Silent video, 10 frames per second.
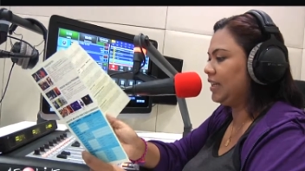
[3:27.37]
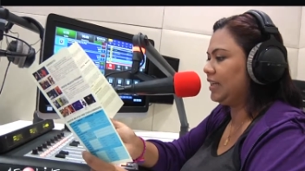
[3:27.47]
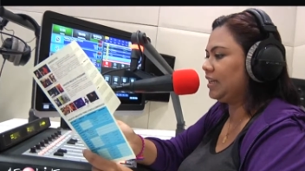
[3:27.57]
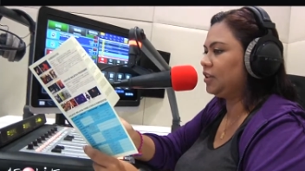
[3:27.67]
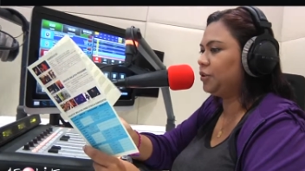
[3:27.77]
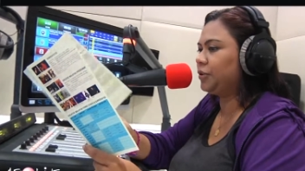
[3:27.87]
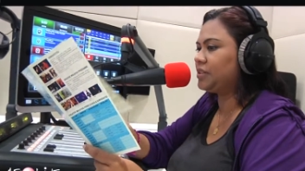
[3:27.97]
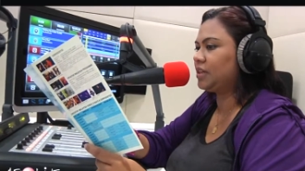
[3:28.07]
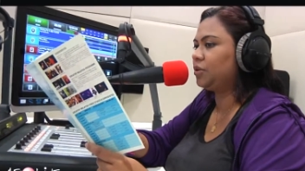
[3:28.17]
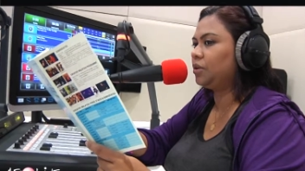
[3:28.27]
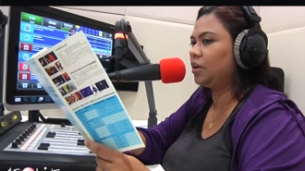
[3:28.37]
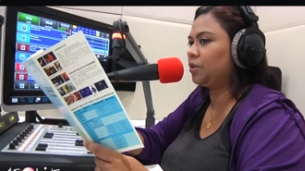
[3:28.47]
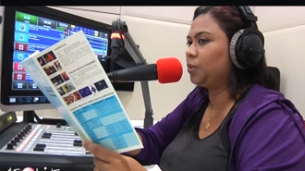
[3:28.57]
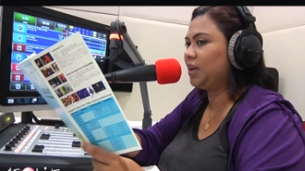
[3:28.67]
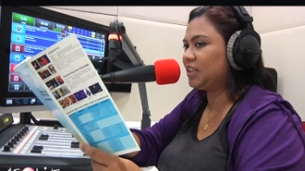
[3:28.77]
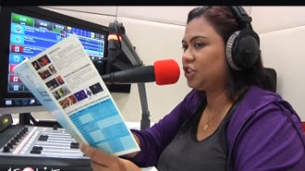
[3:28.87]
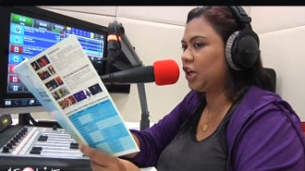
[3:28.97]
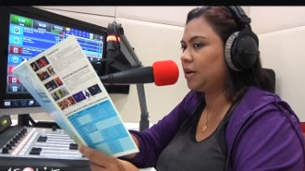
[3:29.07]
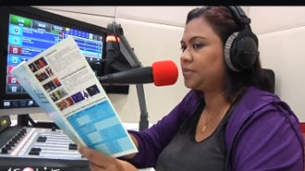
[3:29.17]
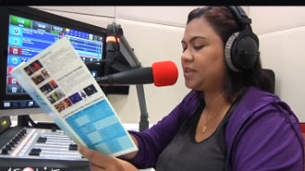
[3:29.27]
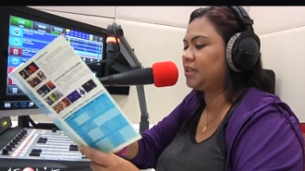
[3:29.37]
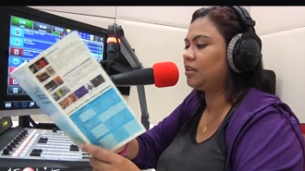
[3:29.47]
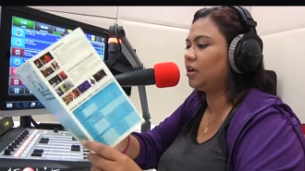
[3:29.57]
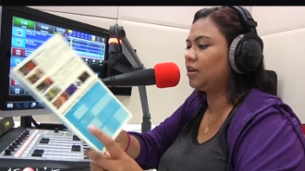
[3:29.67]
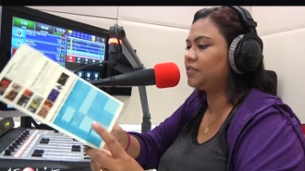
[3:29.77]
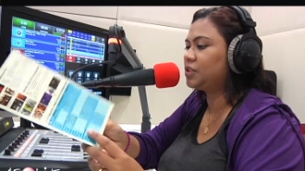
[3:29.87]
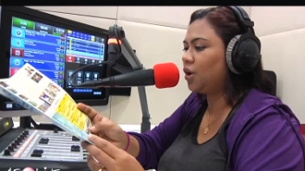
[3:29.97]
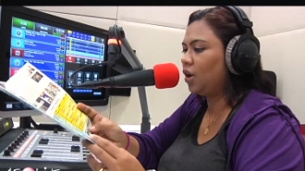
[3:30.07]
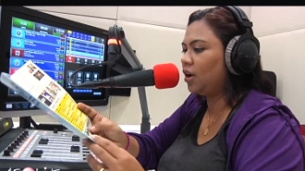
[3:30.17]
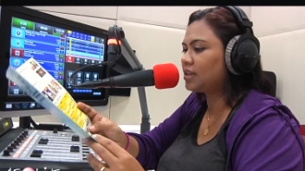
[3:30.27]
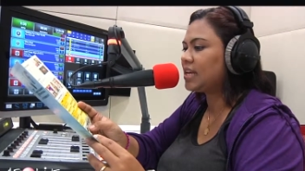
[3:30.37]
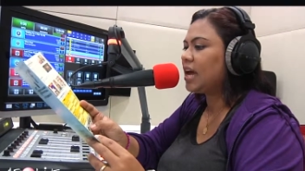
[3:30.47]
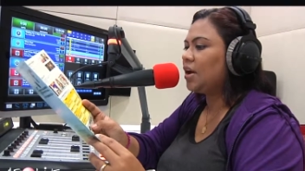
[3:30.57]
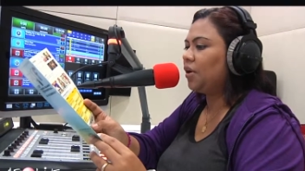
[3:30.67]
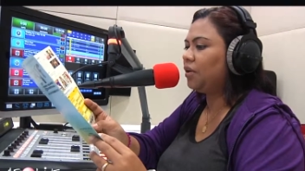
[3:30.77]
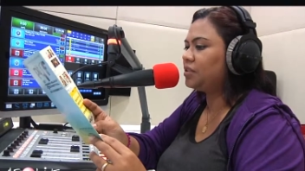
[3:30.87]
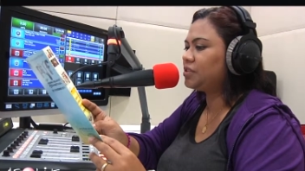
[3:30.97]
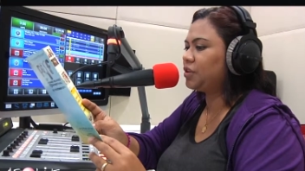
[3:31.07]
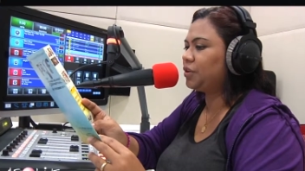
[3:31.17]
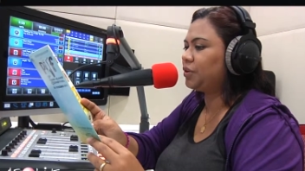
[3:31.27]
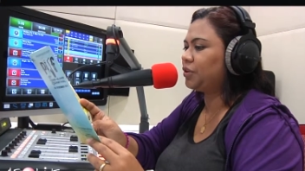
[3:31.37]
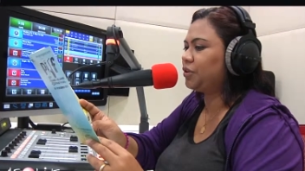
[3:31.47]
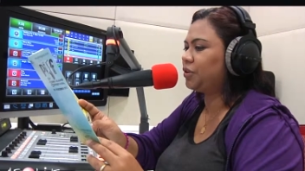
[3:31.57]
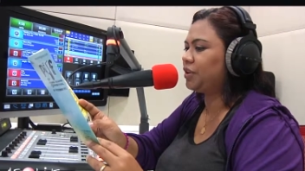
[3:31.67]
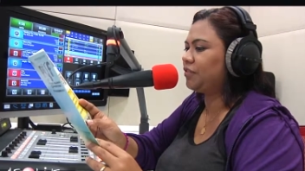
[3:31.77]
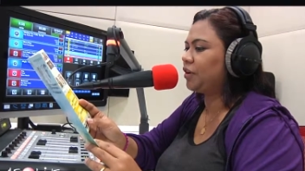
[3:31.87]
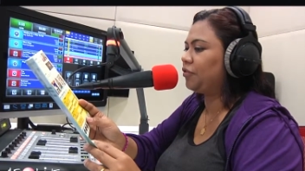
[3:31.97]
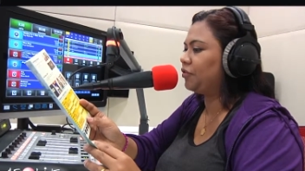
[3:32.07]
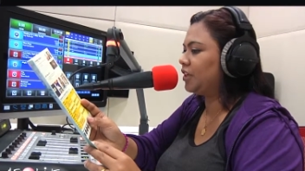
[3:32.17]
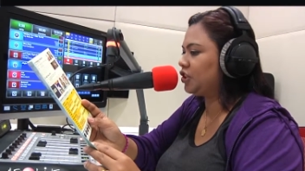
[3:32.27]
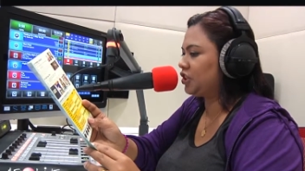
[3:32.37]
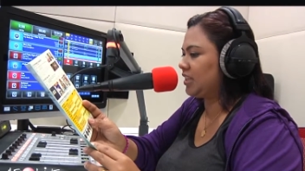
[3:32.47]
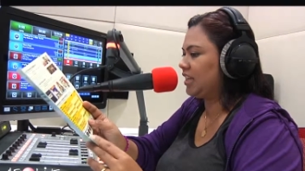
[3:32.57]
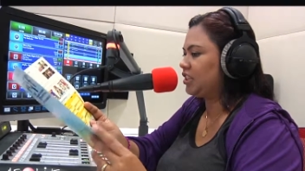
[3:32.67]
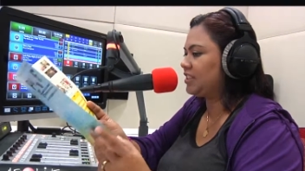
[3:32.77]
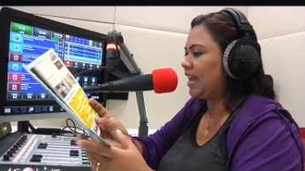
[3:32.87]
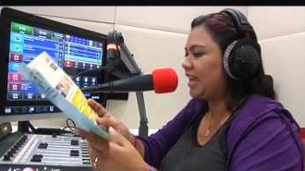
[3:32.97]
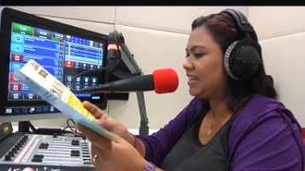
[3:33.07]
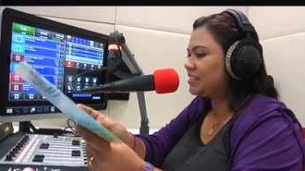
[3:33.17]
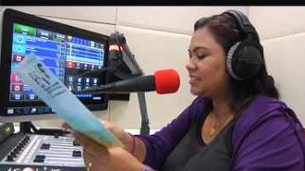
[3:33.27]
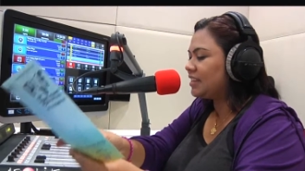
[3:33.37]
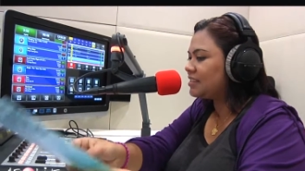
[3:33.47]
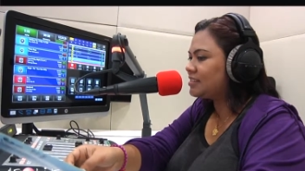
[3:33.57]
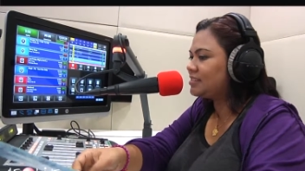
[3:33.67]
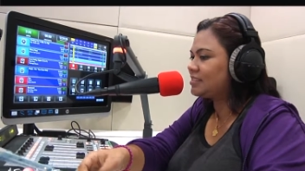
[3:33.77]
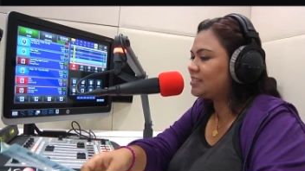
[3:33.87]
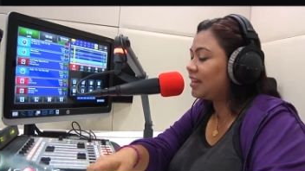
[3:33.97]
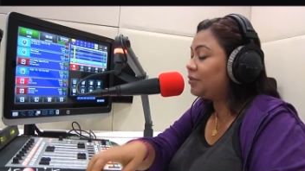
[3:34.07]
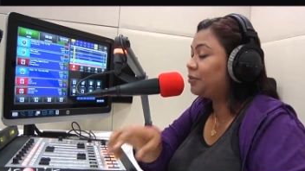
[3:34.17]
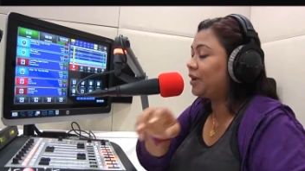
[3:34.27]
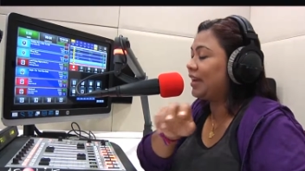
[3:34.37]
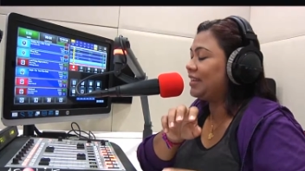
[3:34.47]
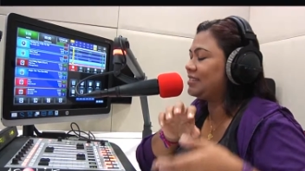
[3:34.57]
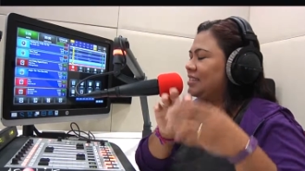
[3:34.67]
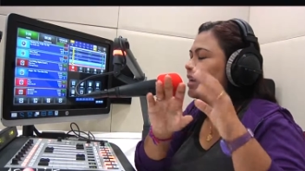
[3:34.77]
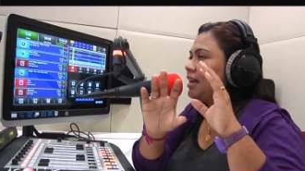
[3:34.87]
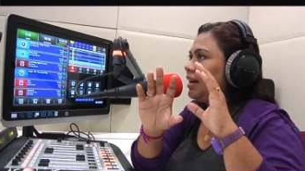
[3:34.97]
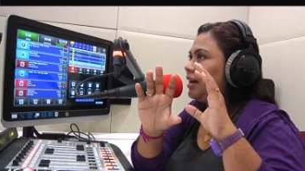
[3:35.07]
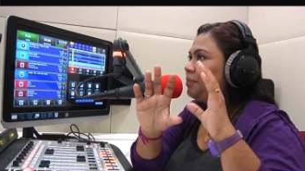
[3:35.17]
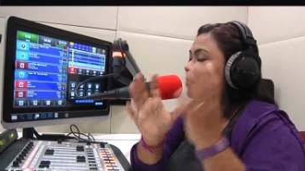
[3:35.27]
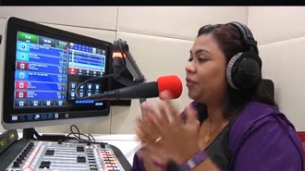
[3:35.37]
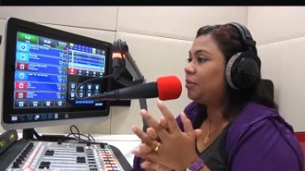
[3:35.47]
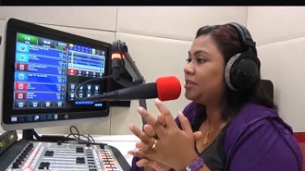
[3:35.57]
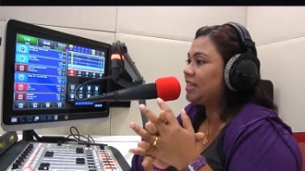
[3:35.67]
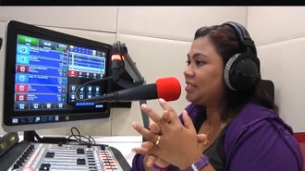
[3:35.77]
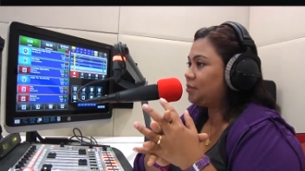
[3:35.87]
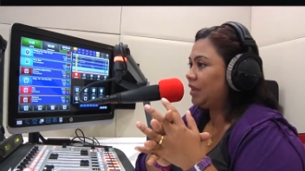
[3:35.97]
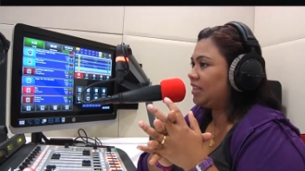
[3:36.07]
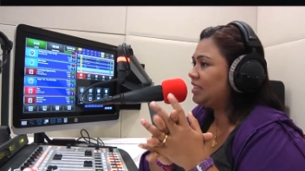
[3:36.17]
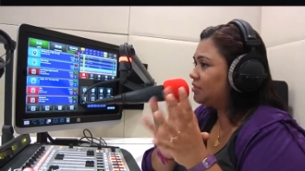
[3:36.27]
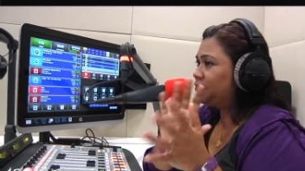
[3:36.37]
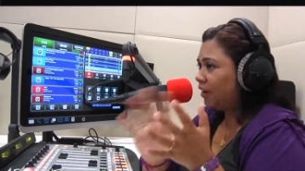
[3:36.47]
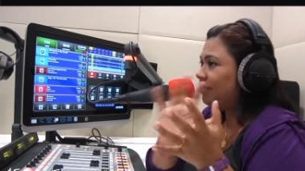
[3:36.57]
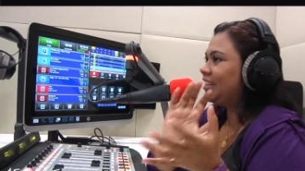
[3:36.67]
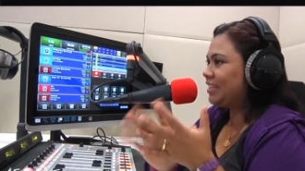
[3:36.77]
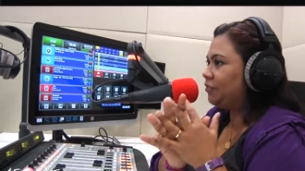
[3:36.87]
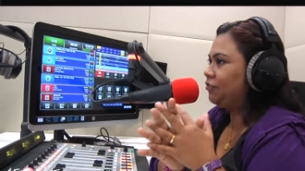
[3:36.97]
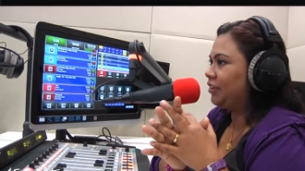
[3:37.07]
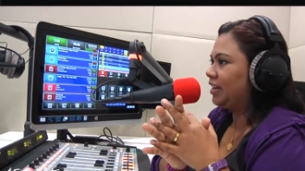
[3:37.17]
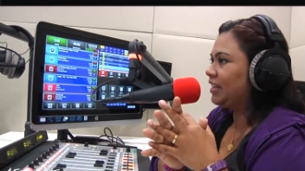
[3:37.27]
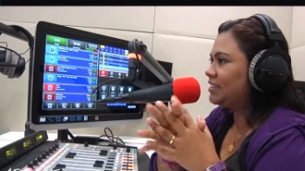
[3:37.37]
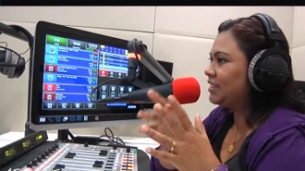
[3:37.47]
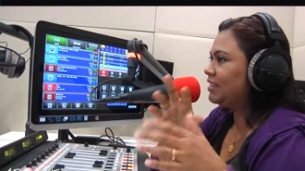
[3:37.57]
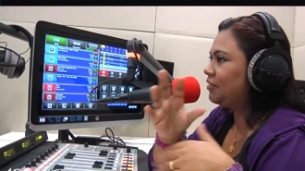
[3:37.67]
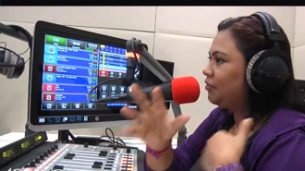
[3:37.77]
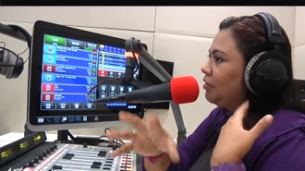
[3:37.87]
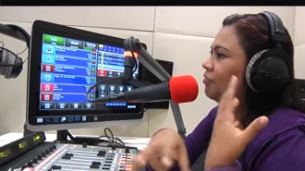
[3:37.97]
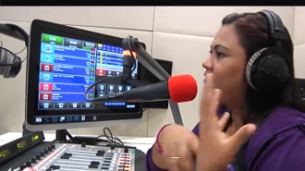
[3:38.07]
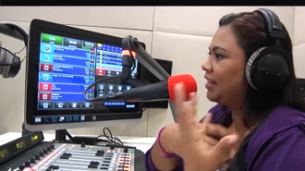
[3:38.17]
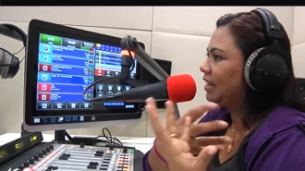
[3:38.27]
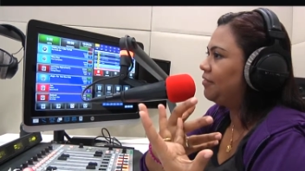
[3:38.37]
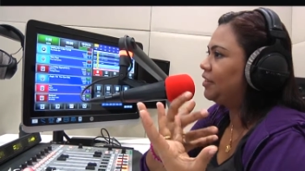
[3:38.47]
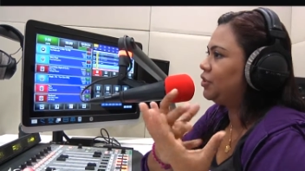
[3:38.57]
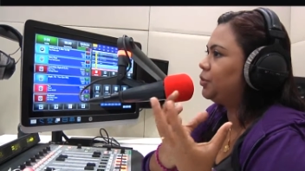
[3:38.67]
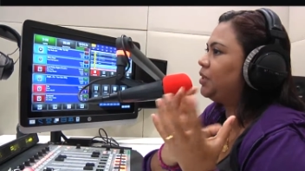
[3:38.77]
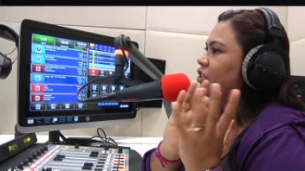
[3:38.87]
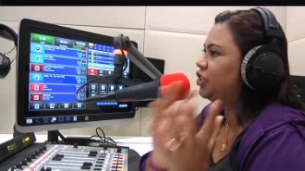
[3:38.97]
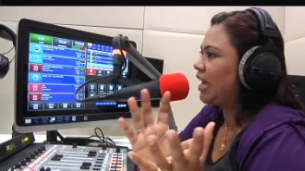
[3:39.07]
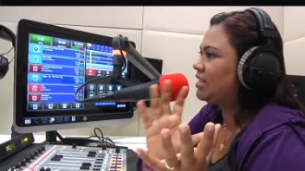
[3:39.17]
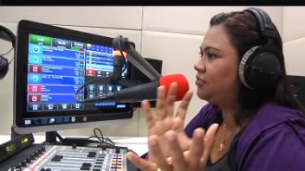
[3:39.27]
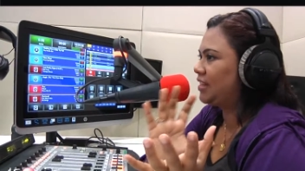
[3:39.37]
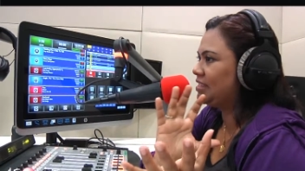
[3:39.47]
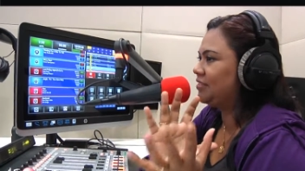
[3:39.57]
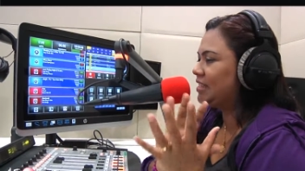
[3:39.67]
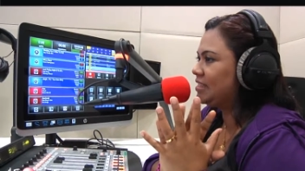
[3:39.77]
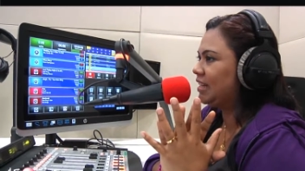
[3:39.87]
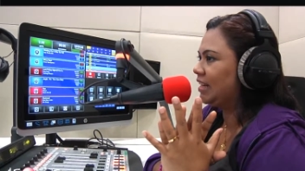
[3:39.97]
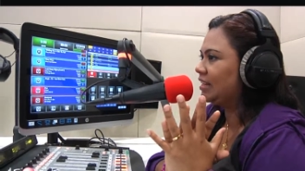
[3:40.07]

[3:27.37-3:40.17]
It includes a whole lot of workshops, a lot of talks, also, you know, they've got fringe stages and a sun sunrise uh, performance as well. It's very different. It's a different flavor to a jazz festival, isn't it?